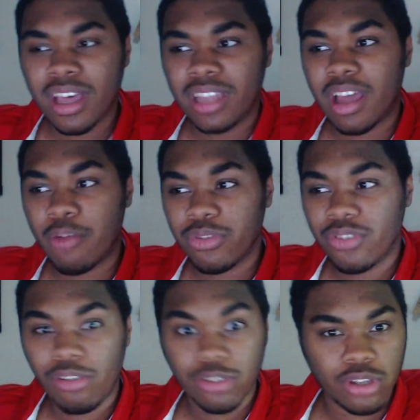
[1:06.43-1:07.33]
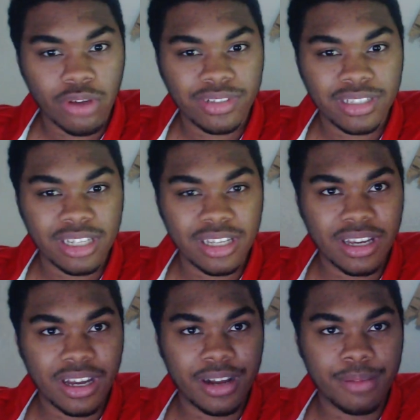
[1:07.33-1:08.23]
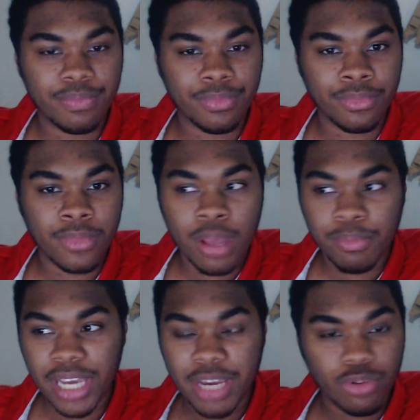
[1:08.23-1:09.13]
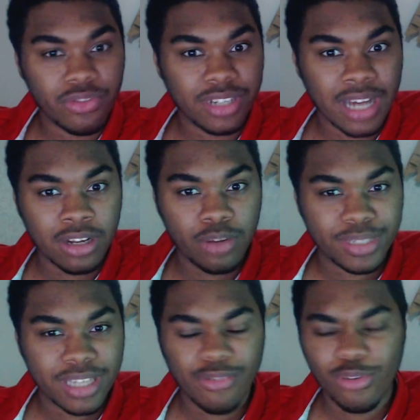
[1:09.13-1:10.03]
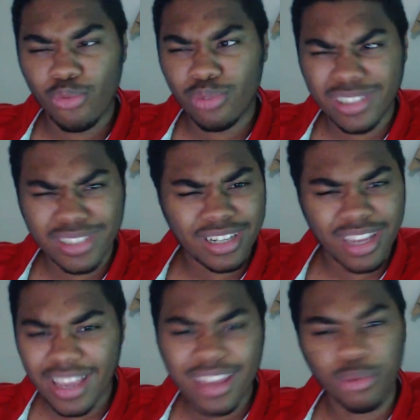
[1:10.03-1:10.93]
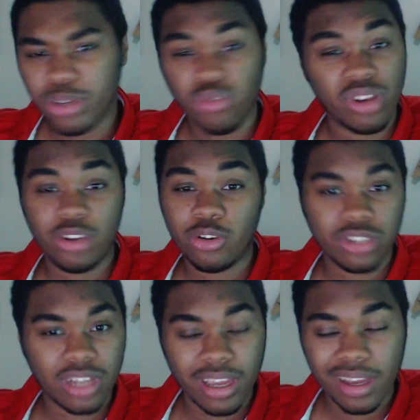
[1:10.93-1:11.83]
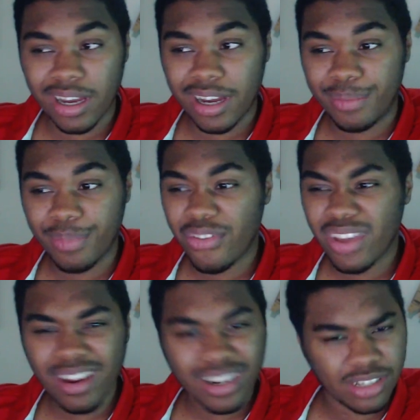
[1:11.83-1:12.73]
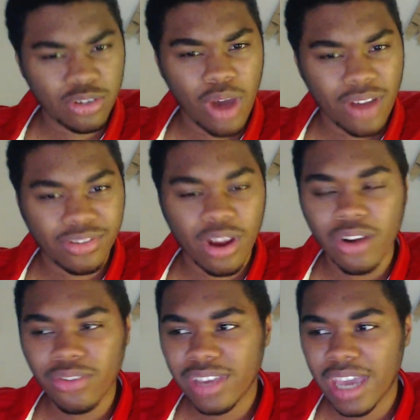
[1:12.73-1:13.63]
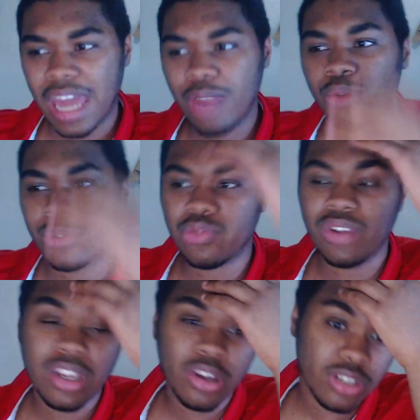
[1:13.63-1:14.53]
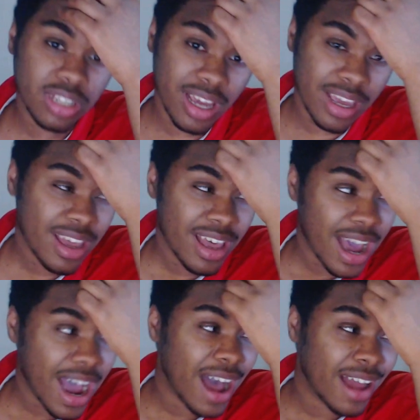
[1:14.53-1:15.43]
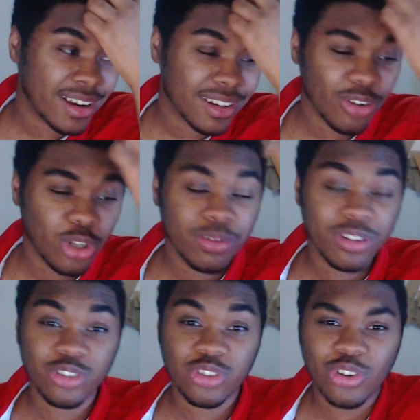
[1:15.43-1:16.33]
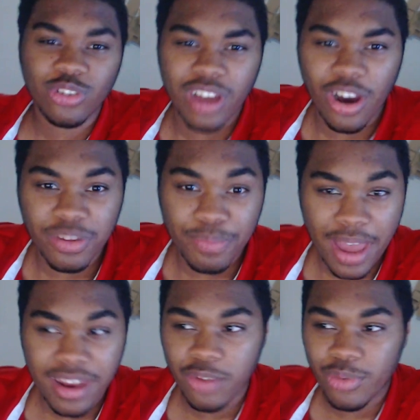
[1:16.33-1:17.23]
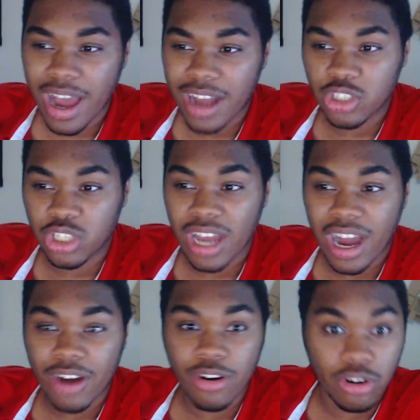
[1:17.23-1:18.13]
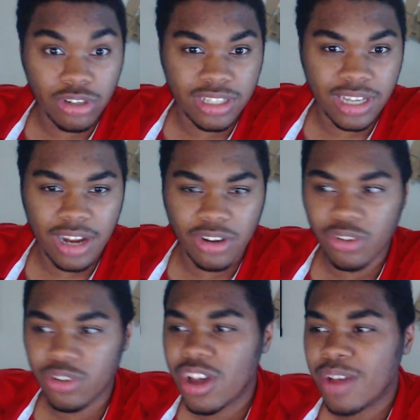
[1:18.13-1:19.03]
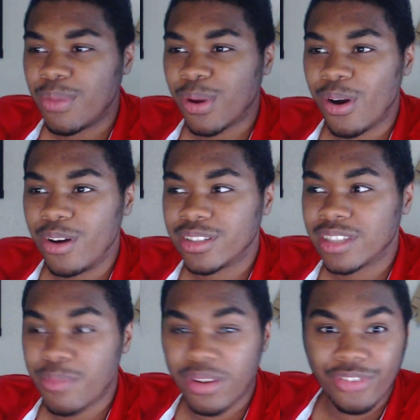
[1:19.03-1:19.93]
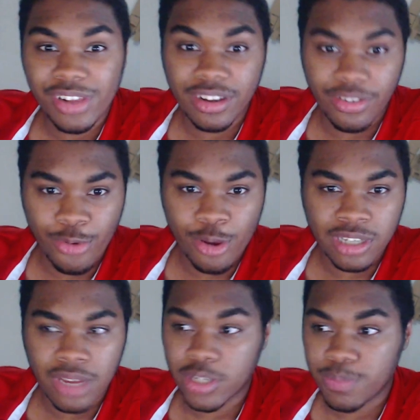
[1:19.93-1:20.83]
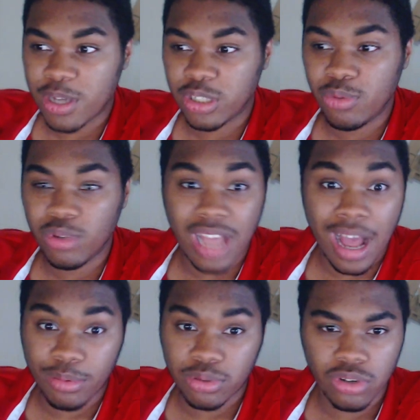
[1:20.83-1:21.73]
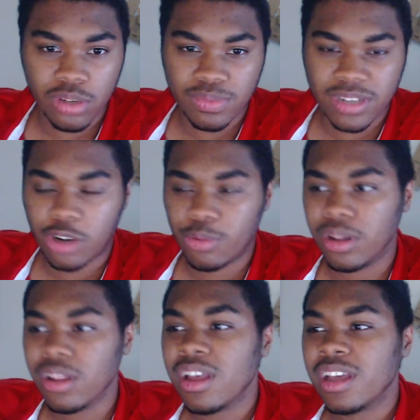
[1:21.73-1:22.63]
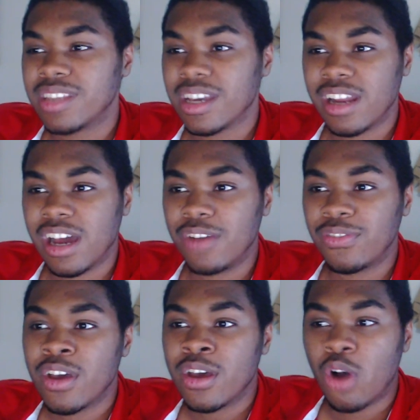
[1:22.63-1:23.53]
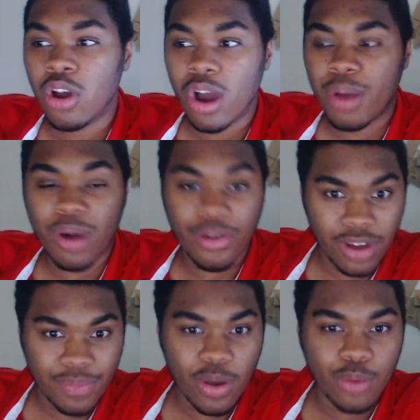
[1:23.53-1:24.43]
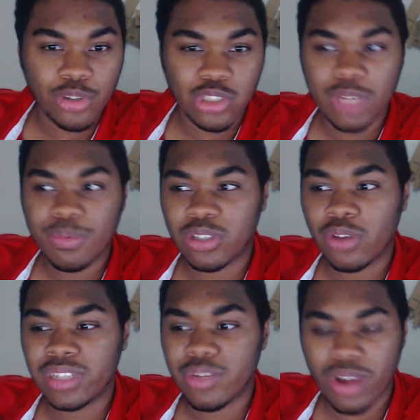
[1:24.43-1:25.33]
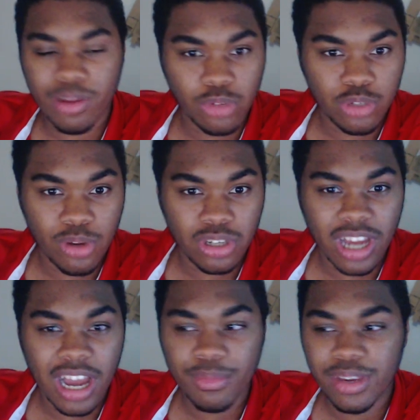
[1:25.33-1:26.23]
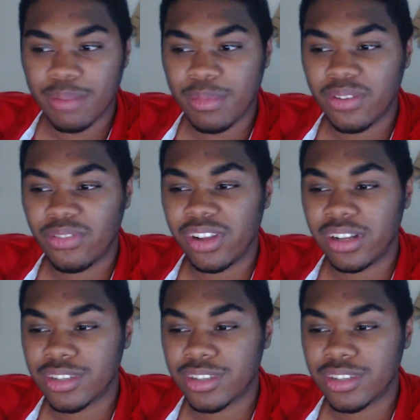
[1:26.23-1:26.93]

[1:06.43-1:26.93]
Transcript: Then we've also obviously played with Vidal in number 10 role, which he was really good today. I think, like, no, I don't think anyone was really good today, and ultimately it just shows you how dependent we actually are on Thiago, because the midfield in the first half especially was absolutely terrible. Second half, Hoffenheim, they were much deeper, so obviously we had much more time in midfield.